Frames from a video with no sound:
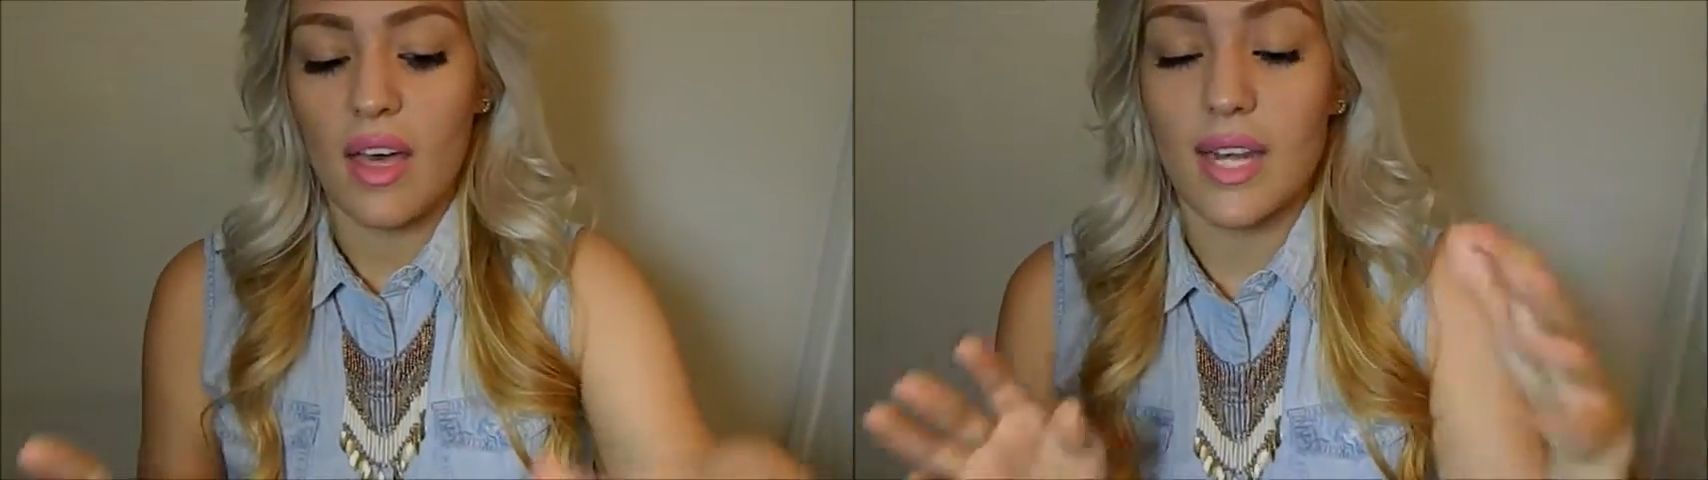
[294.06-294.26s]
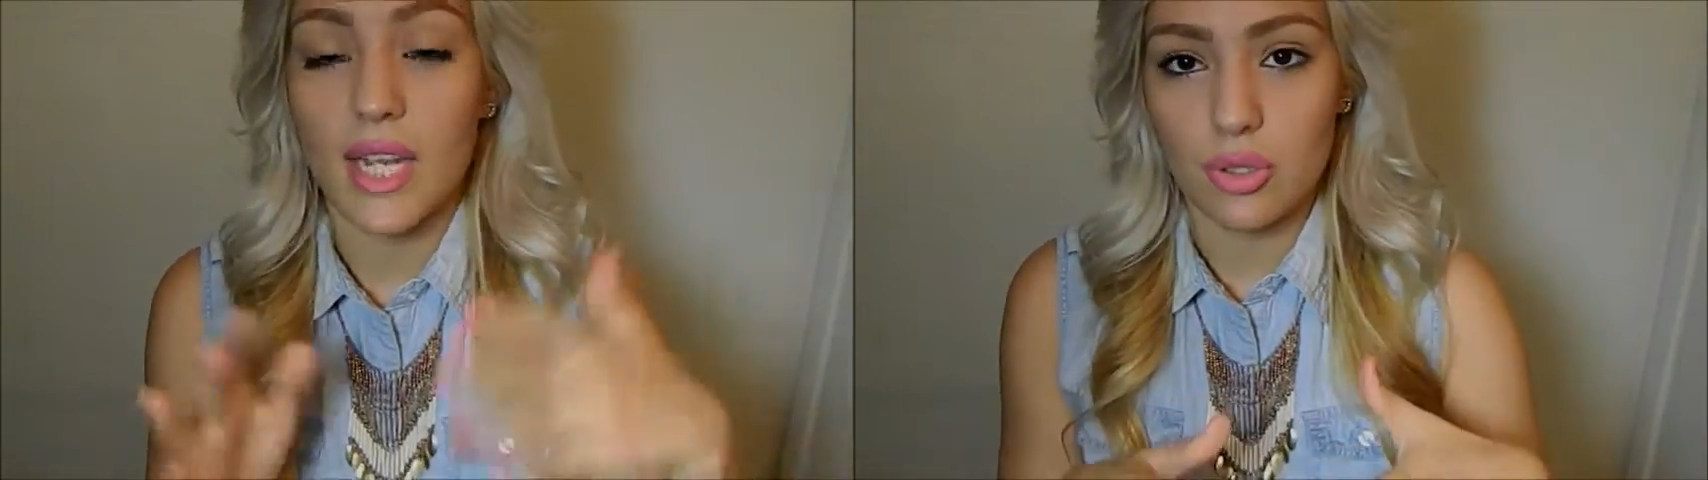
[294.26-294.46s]

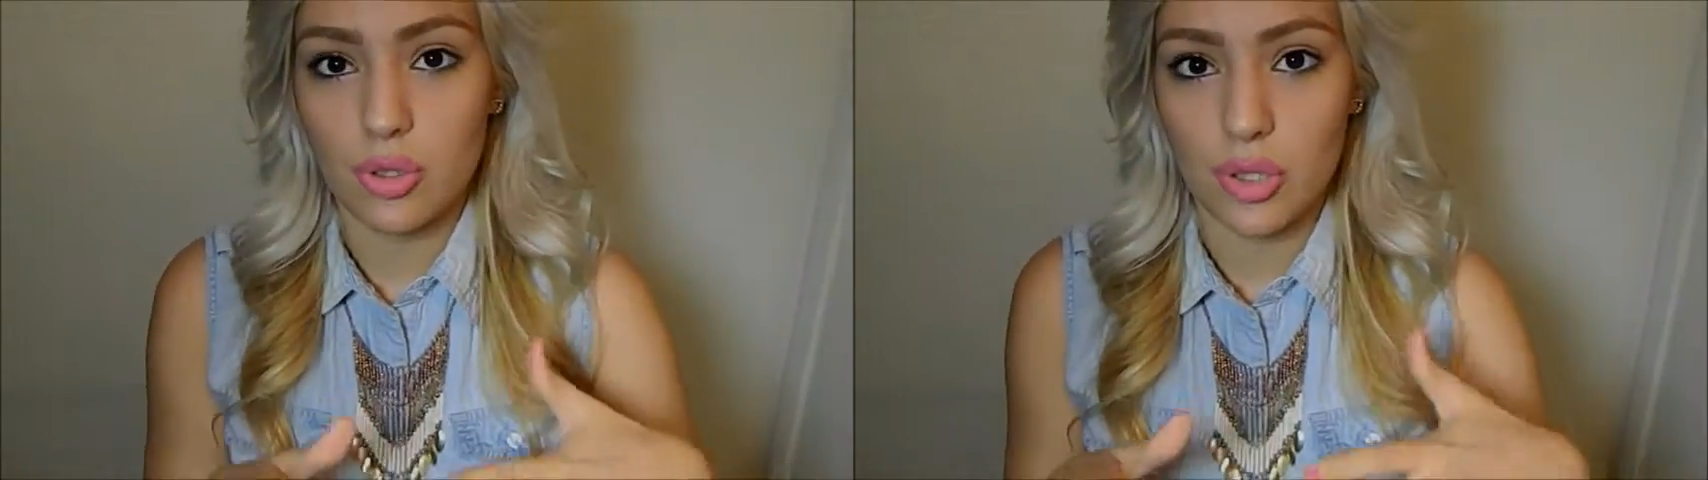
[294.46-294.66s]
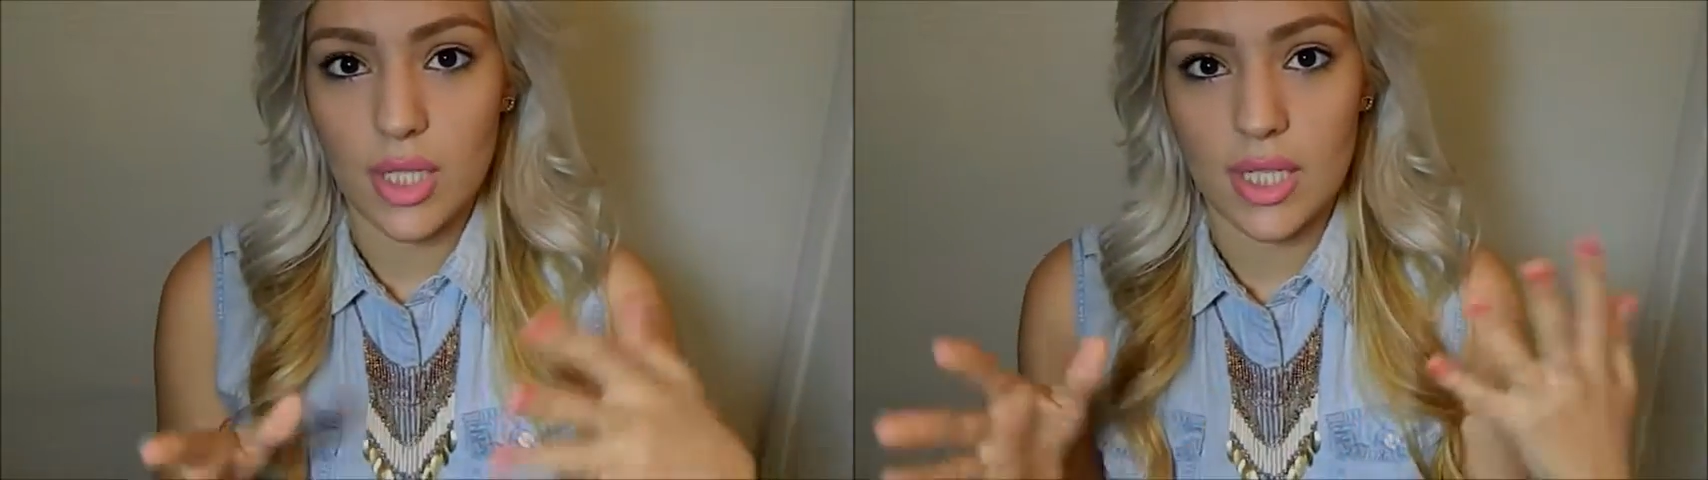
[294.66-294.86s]
now
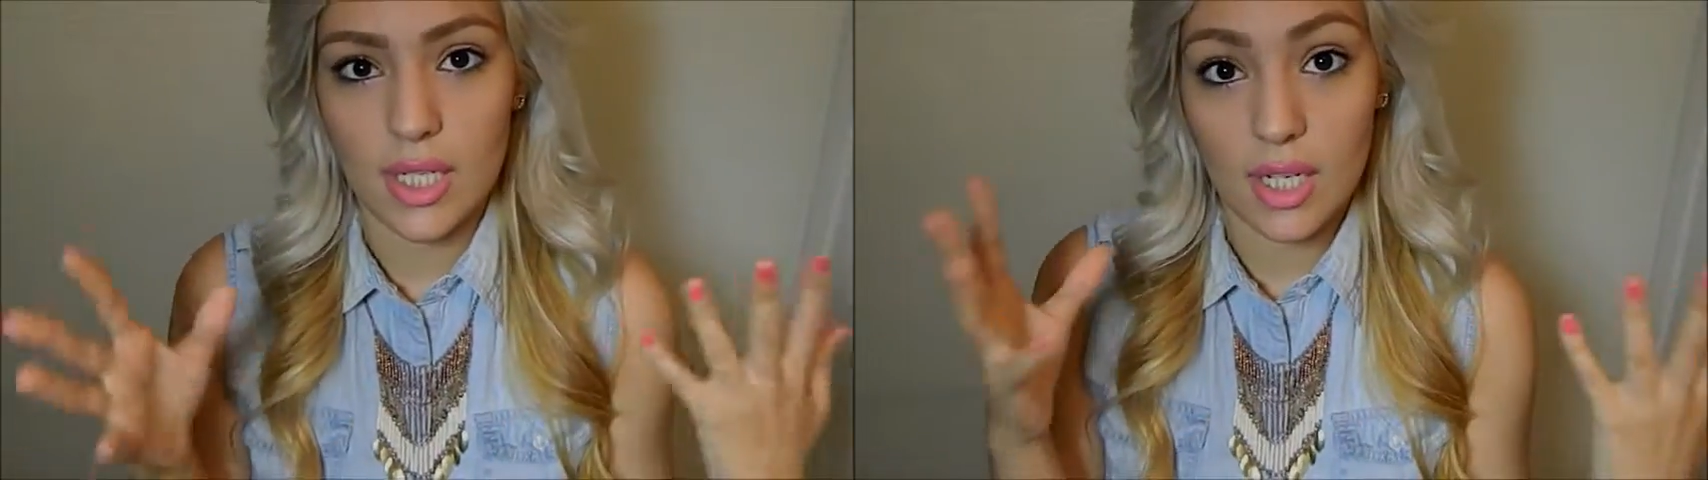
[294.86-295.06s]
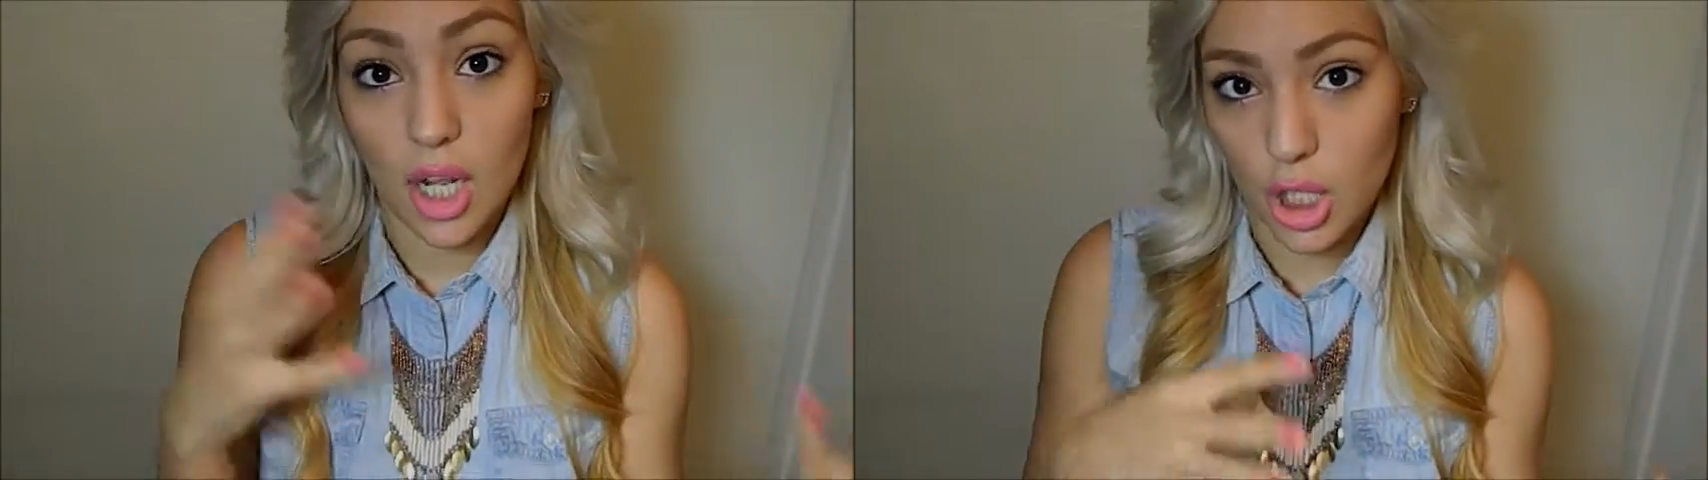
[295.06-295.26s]
to
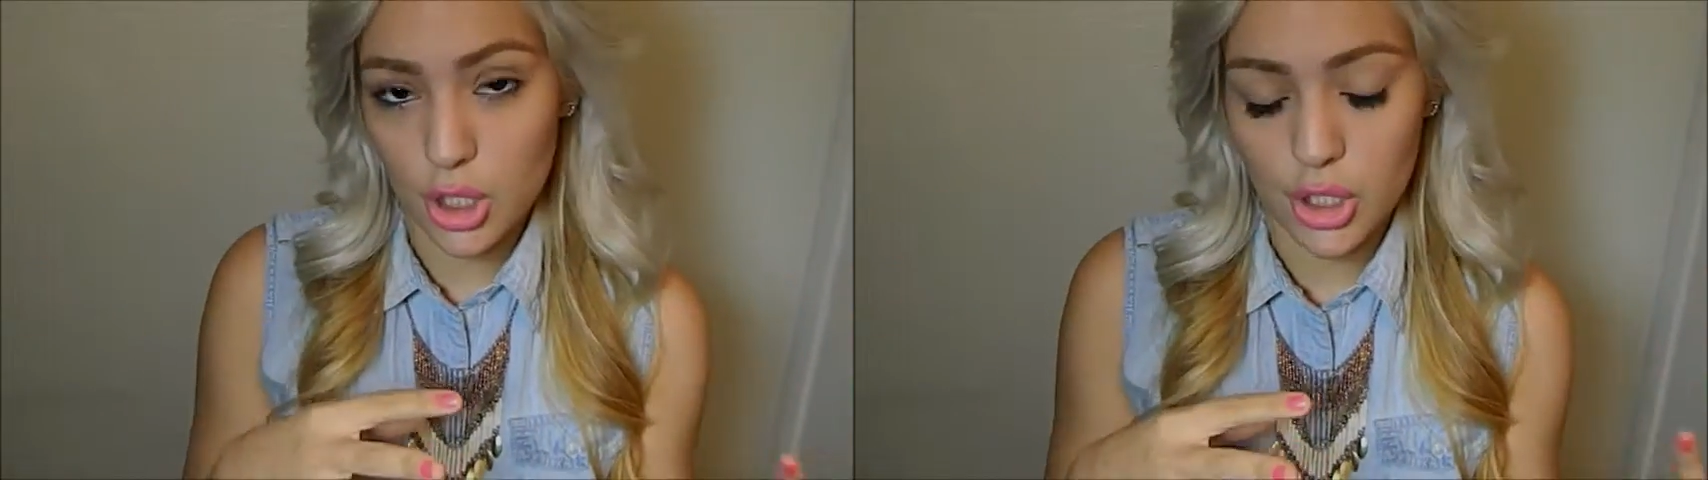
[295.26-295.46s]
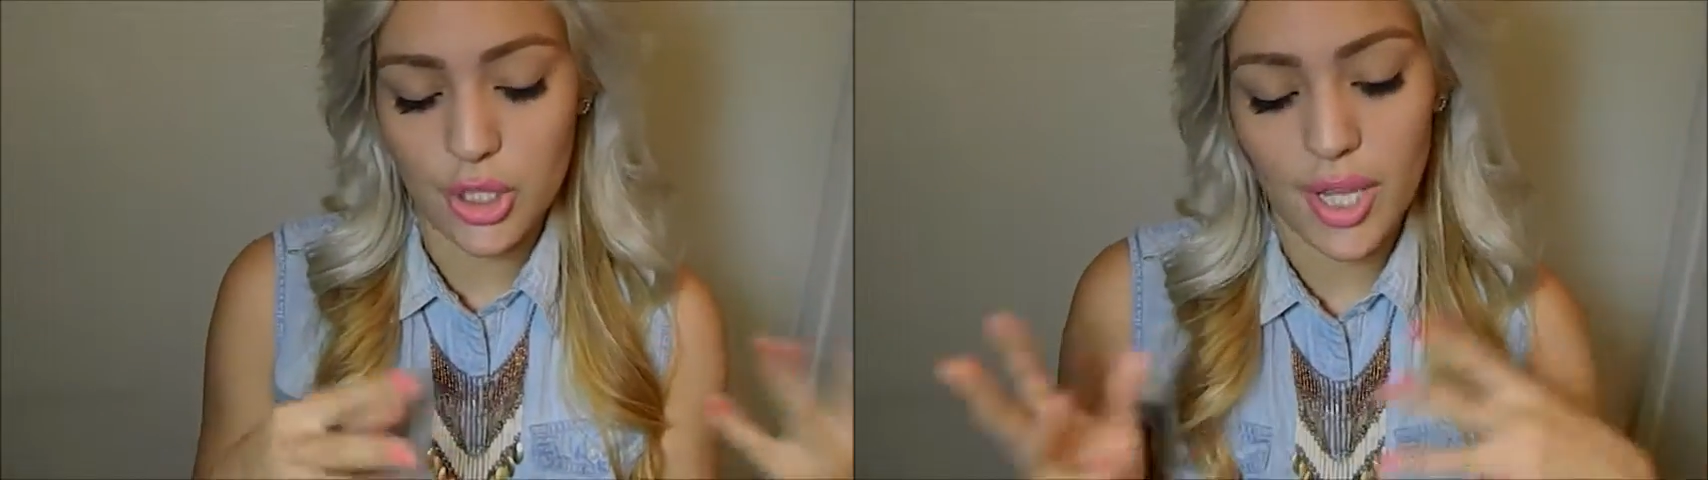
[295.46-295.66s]
the color,